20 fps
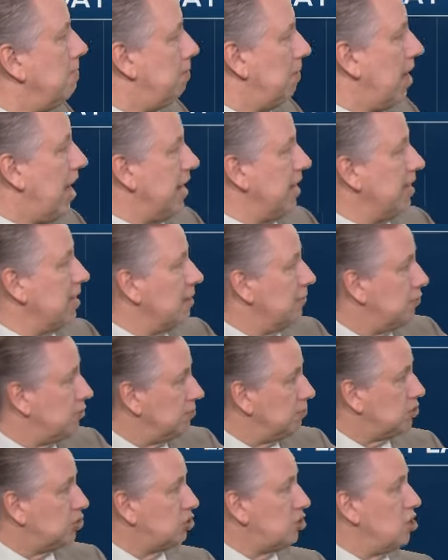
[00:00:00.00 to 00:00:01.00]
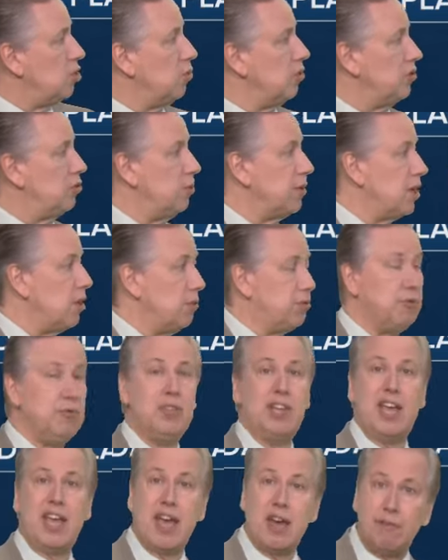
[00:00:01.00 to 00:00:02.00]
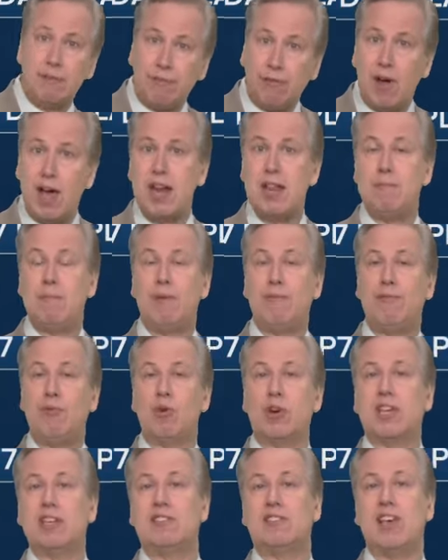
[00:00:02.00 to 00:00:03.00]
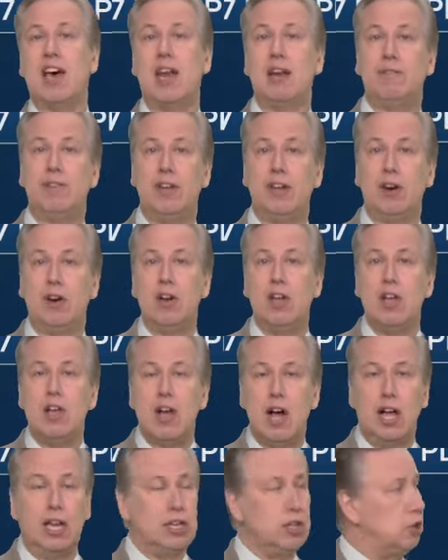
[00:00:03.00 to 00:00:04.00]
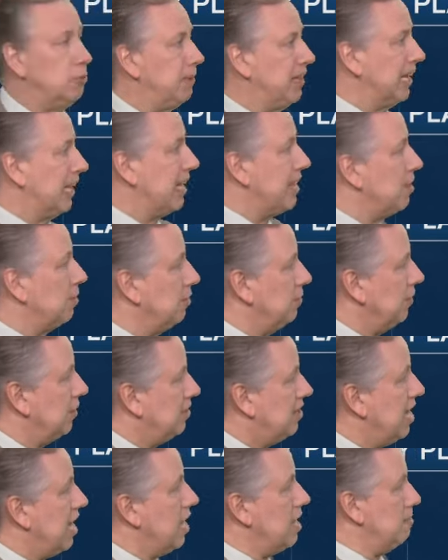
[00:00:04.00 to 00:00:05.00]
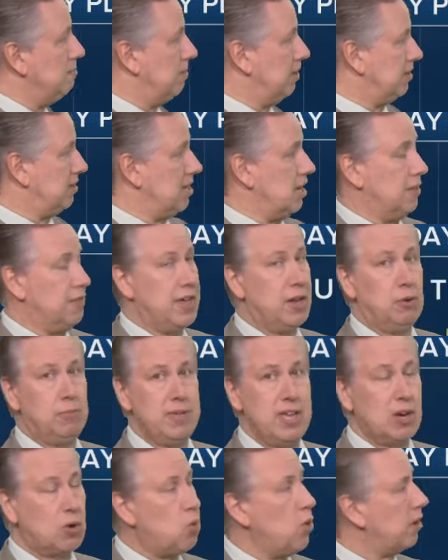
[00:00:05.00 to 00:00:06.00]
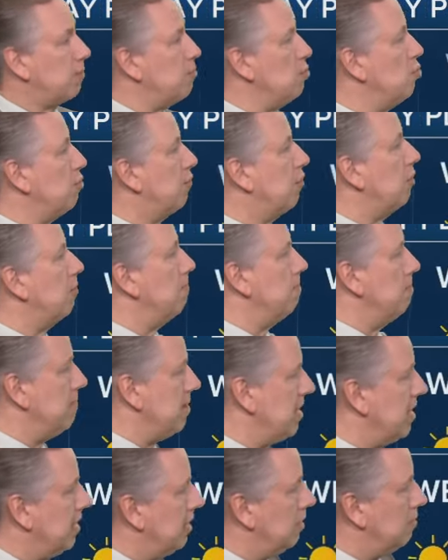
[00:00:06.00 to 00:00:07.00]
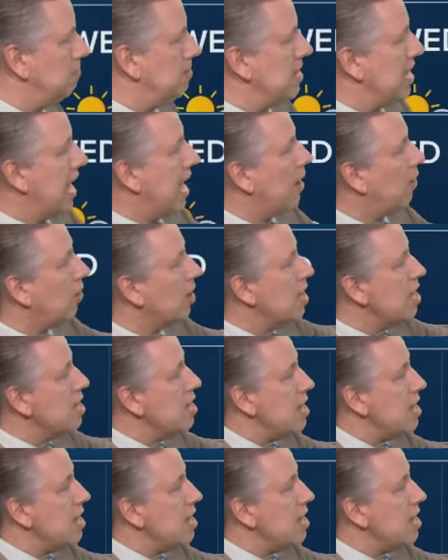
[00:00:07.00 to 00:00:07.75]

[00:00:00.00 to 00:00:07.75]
plotting of some snow as we go through the day on Friday before it gets out of here a little bit later in the day. But that'll be a quick mover, be in and be out.